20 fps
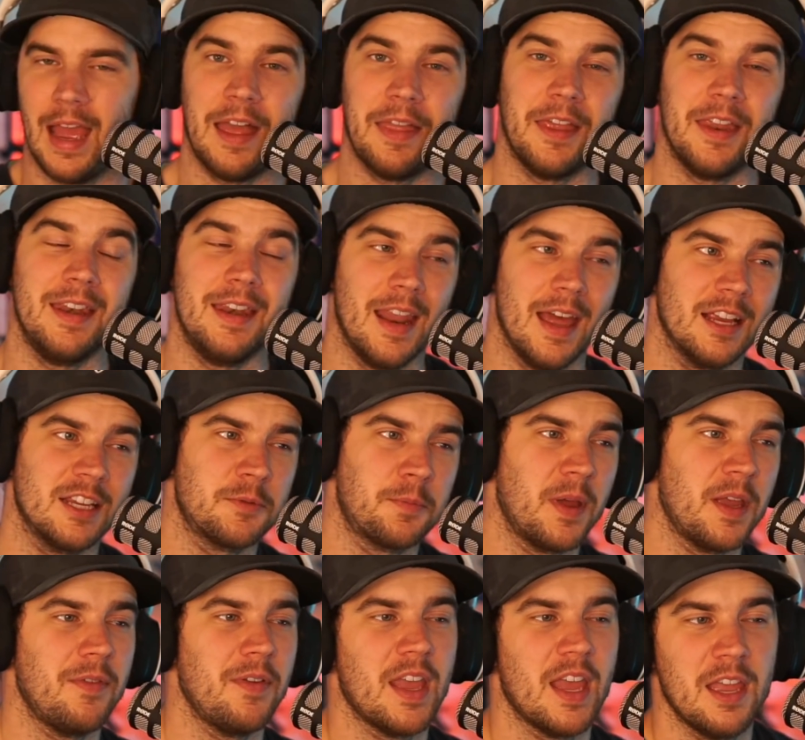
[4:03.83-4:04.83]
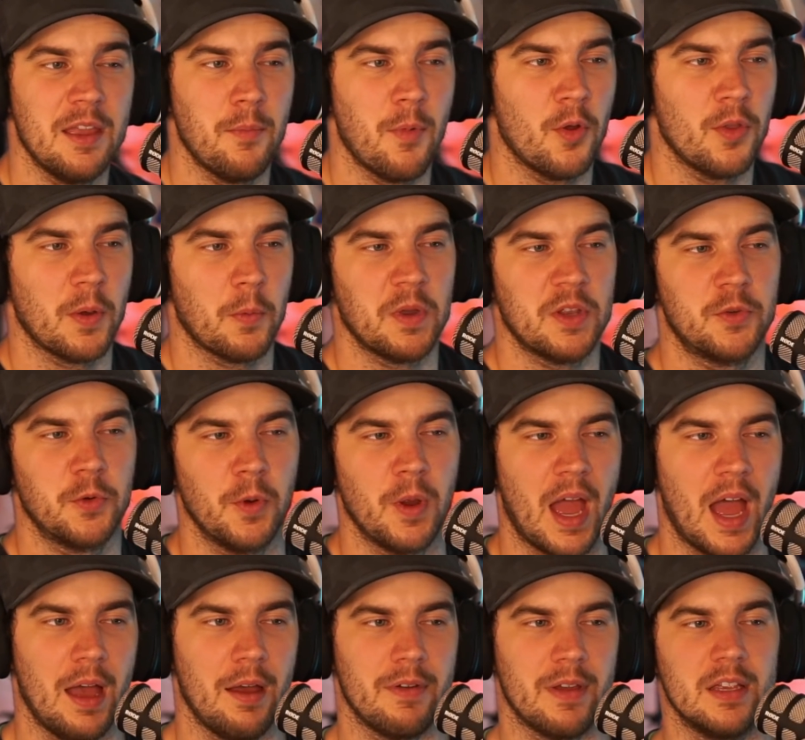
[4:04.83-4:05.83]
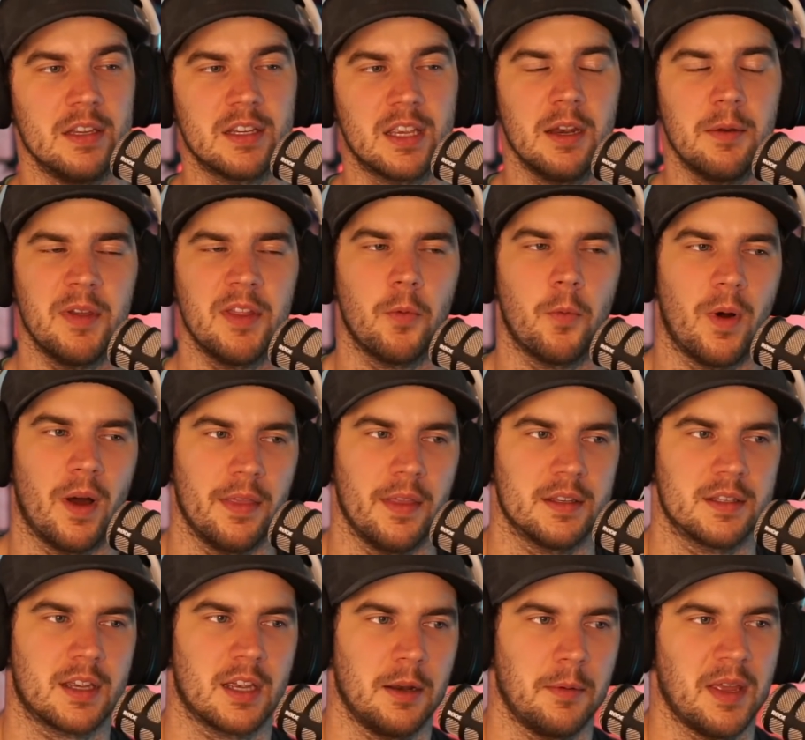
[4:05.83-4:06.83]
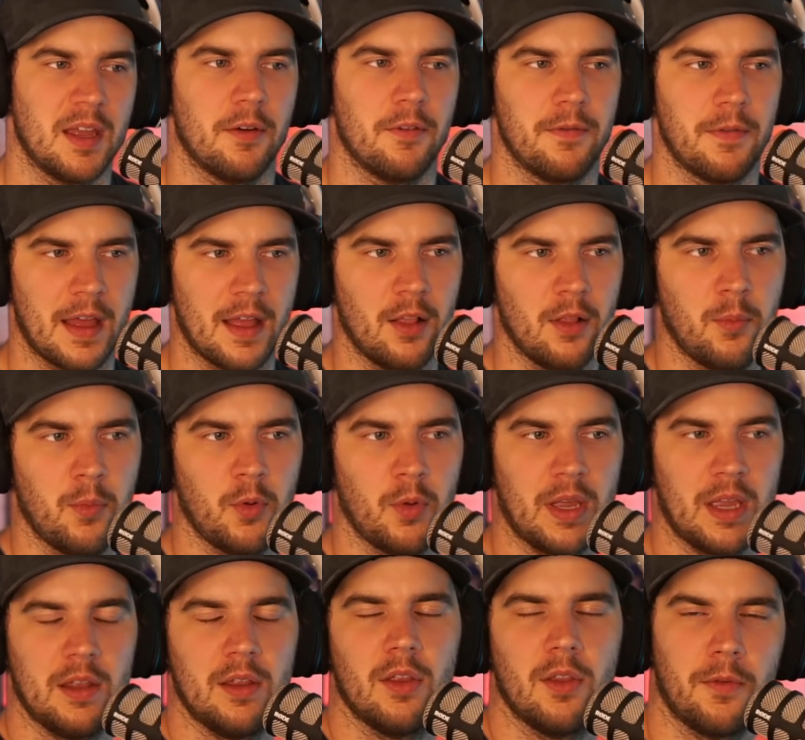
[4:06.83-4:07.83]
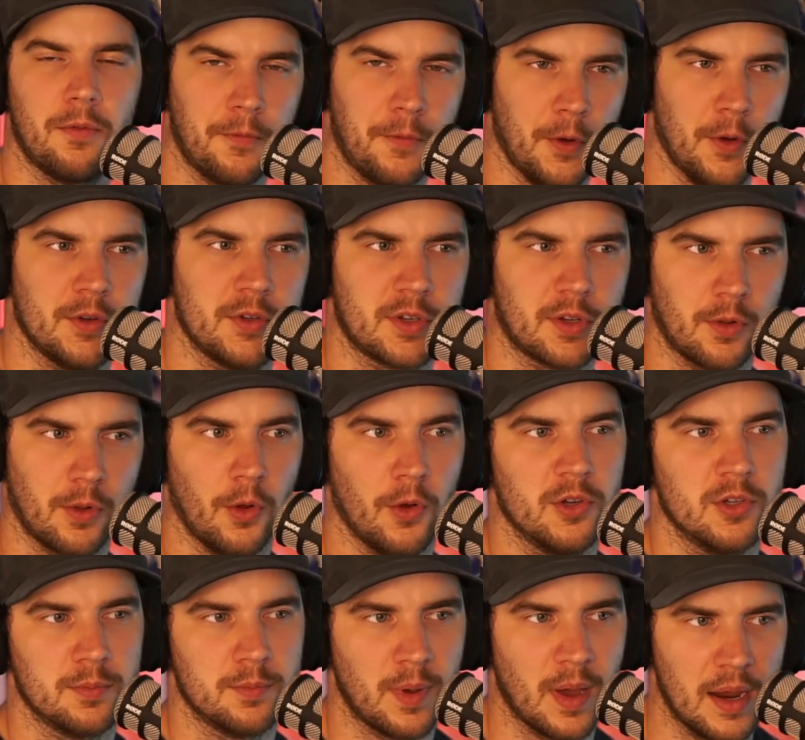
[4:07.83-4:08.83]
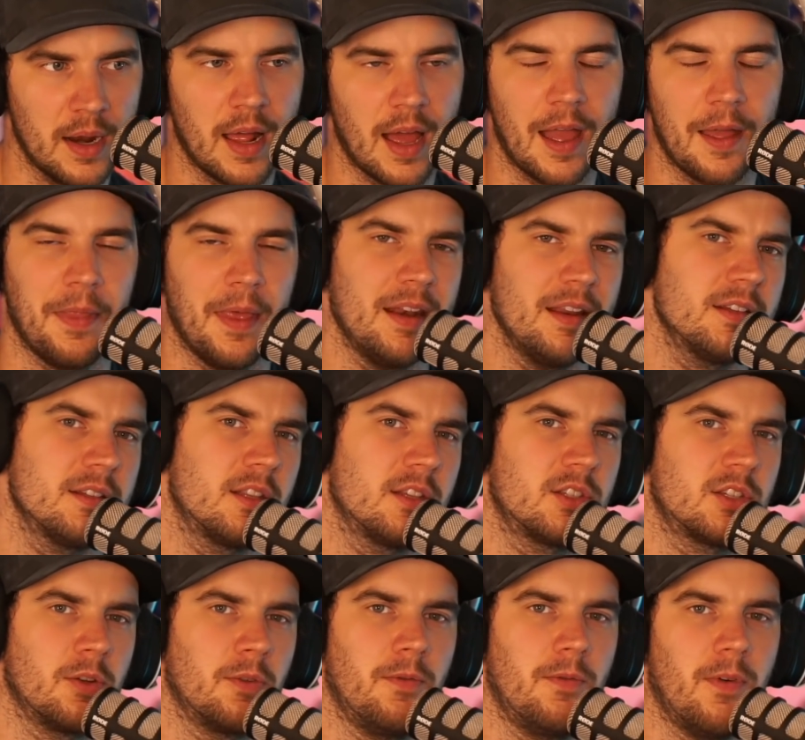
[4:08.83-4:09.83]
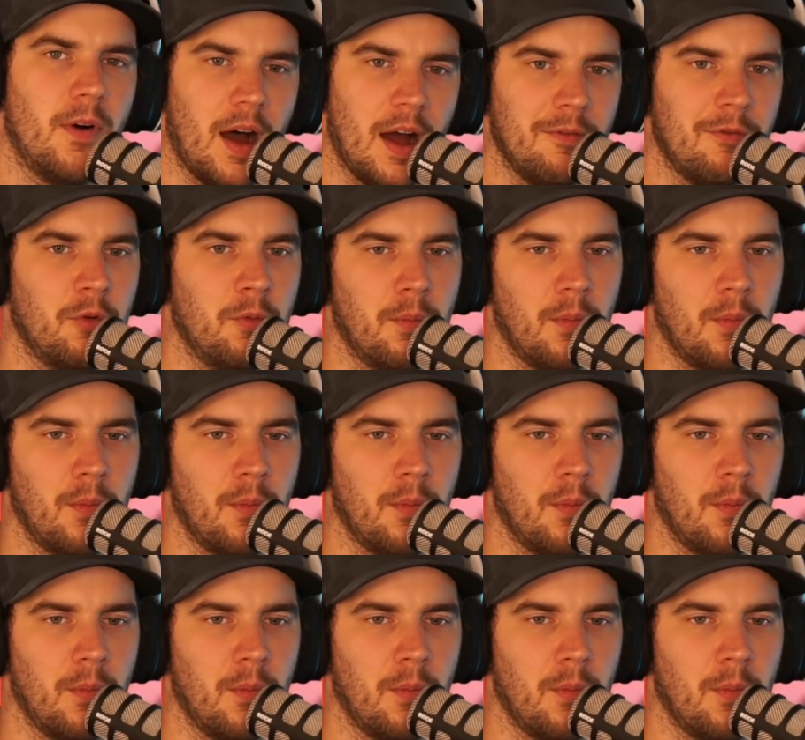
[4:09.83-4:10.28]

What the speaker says: And the next PvE mode that we do have is going to be the one that's going to be available in the first closed beta, and that is the survival